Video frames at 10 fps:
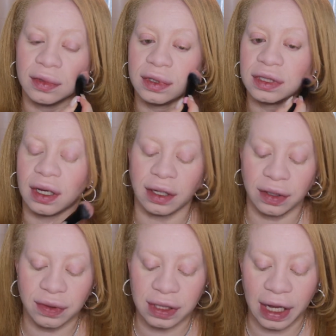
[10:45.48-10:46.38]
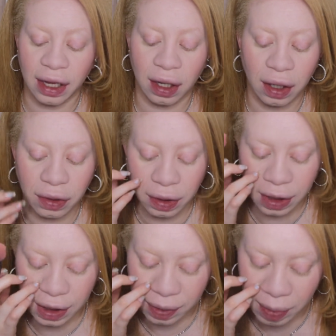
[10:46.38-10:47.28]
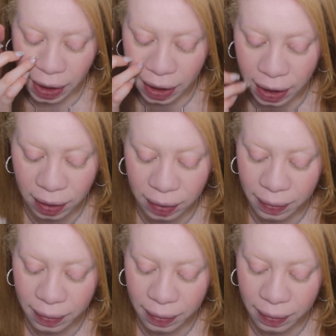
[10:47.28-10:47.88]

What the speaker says: So I'll use that underneath my,